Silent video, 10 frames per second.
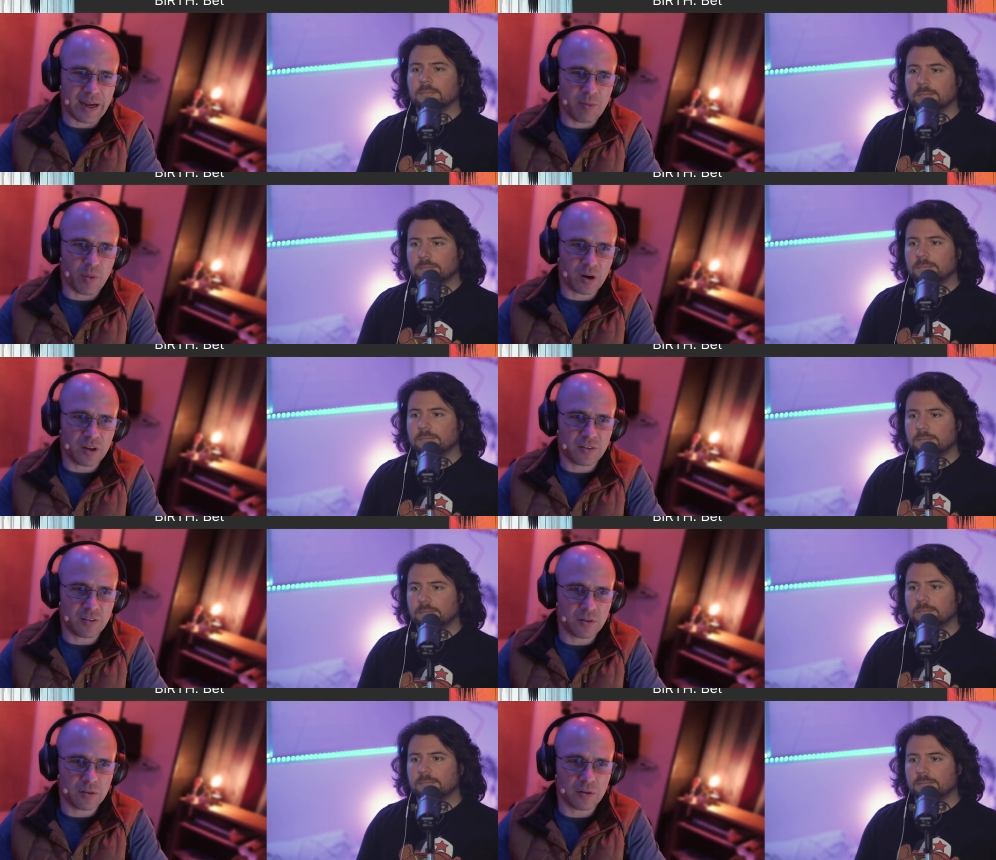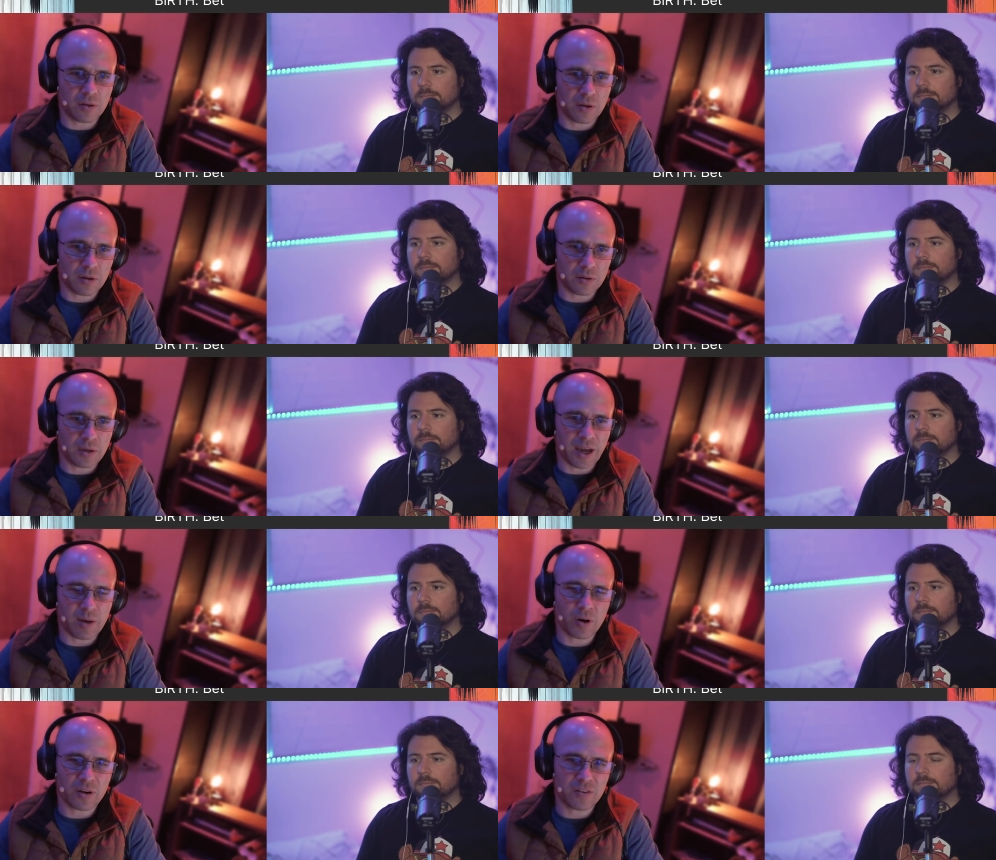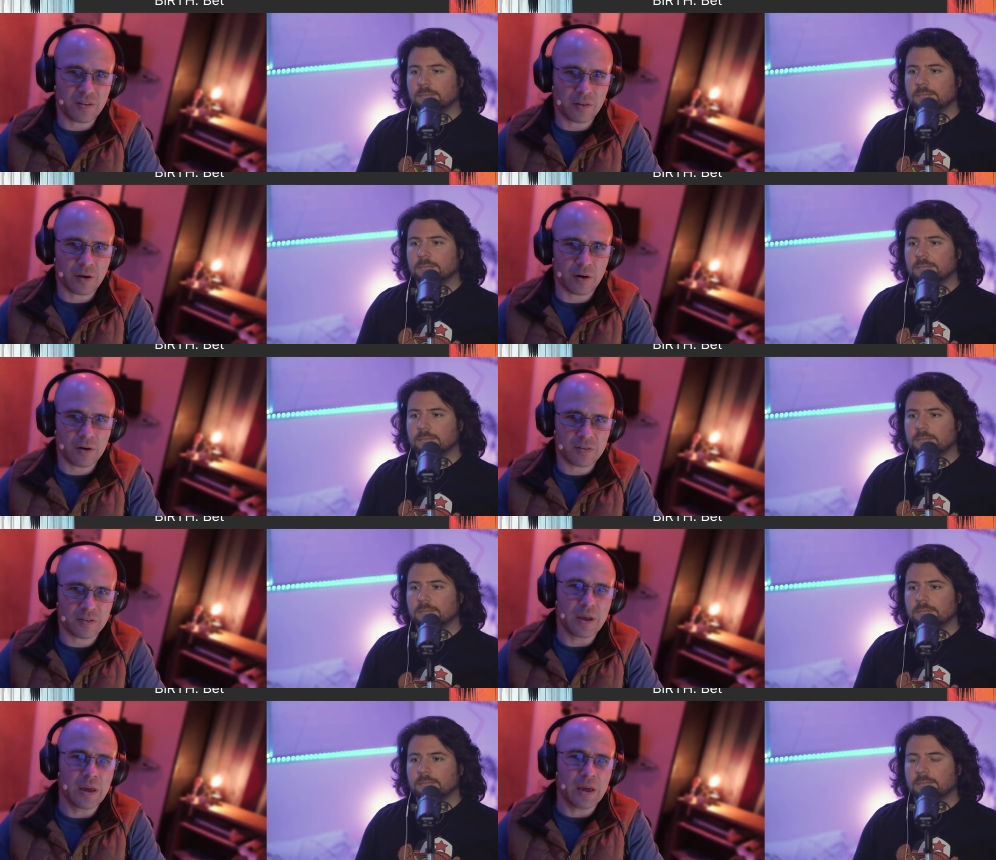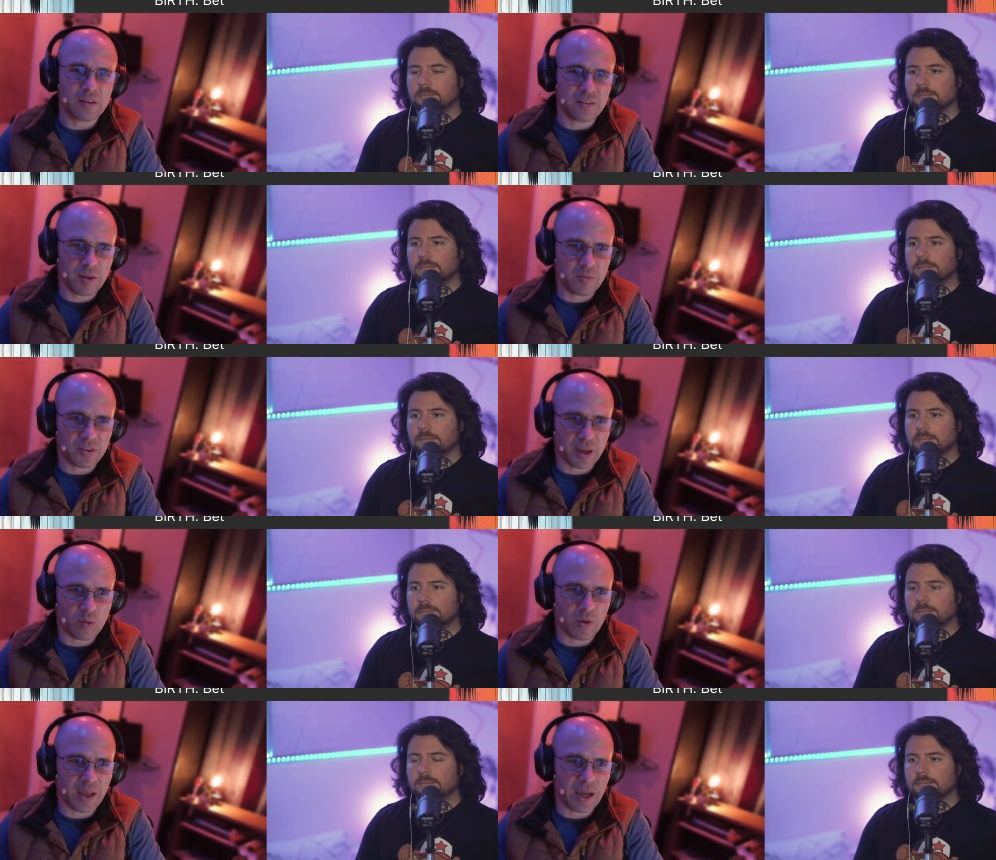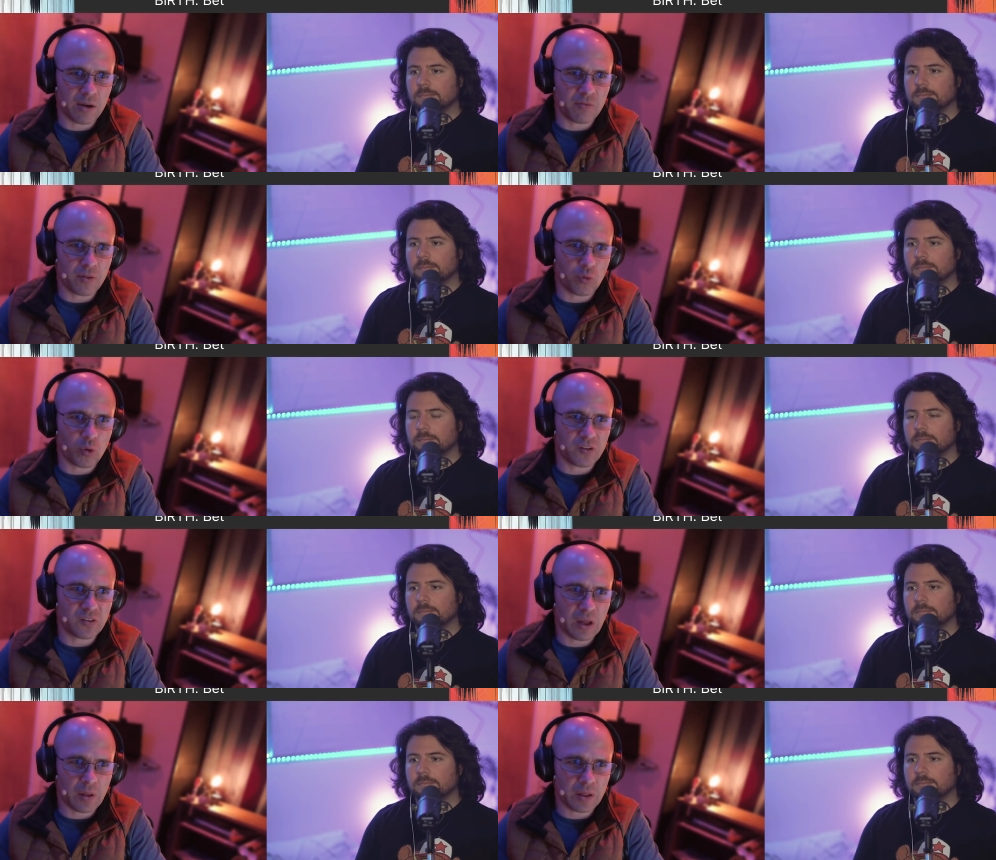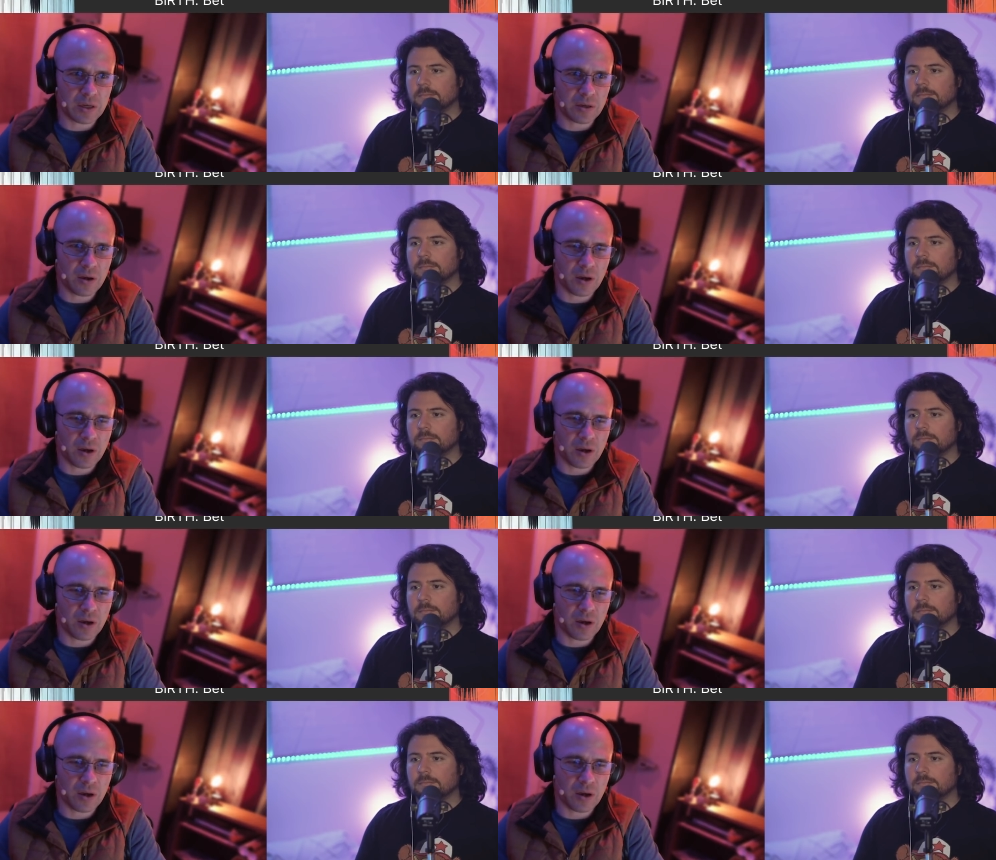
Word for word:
Speaker 1: lighting Marcus, uh, guiding Marcus to the cards, and it seems like we have the voice telling